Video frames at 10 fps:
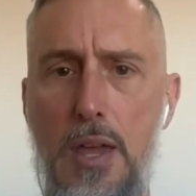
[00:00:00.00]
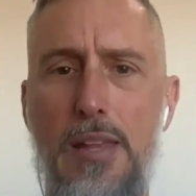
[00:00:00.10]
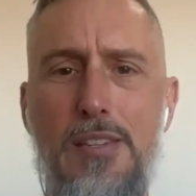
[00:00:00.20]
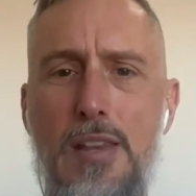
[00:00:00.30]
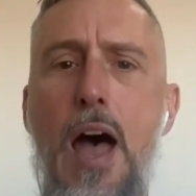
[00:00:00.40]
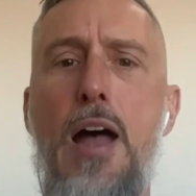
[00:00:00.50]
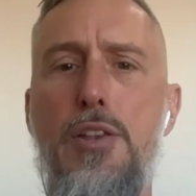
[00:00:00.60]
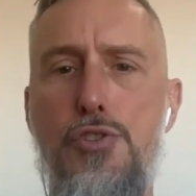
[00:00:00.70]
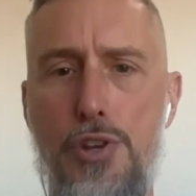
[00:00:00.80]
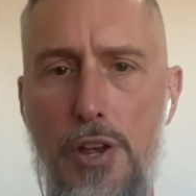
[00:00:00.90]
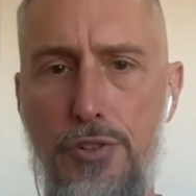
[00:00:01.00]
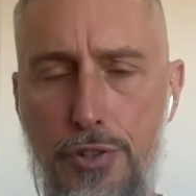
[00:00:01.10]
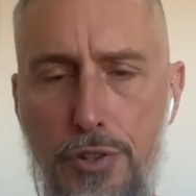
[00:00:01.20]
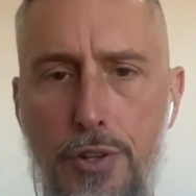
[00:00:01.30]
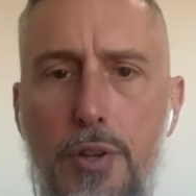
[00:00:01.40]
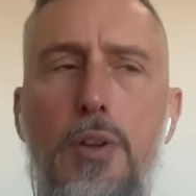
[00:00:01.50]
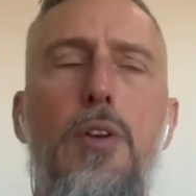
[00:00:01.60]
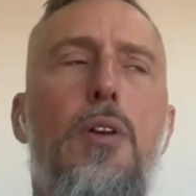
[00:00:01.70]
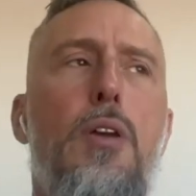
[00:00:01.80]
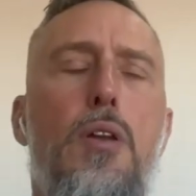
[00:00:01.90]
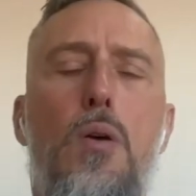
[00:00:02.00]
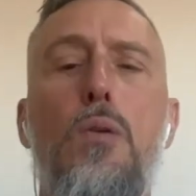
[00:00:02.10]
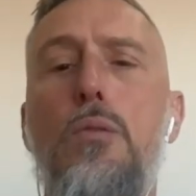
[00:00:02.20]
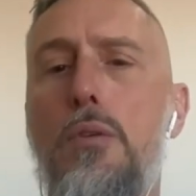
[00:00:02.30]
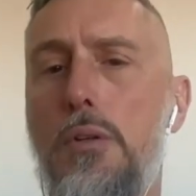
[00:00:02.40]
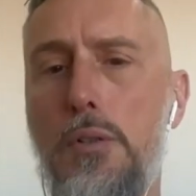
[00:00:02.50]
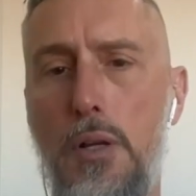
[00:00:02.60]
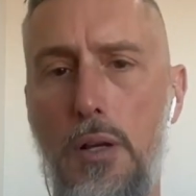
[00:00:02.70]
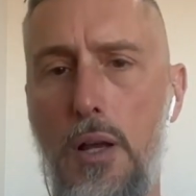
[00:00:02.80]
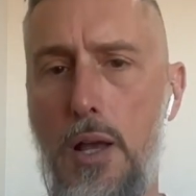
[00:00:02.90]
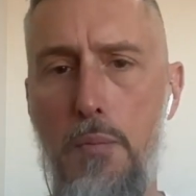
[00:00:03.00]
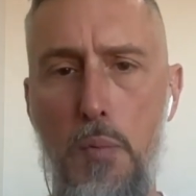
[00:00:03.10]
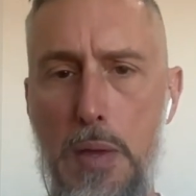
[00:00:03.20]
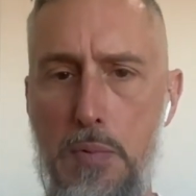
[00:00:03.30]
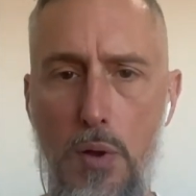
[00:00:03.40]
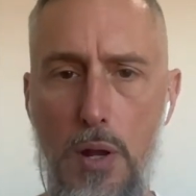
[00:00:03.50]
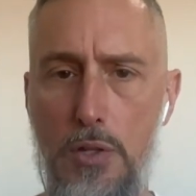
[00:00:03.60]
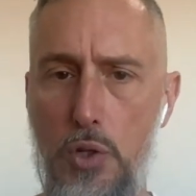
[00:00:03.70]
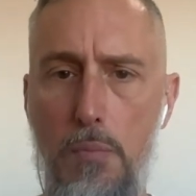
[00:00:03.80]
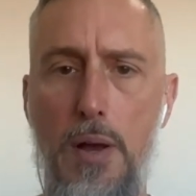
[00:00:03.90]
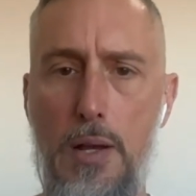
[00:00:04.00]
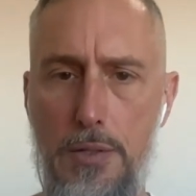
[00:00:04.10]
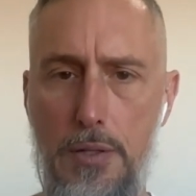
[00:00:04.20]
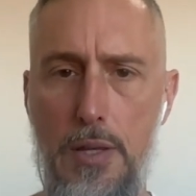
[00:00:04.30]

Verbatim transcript: It's not just you know a, a couple people on a soapbox.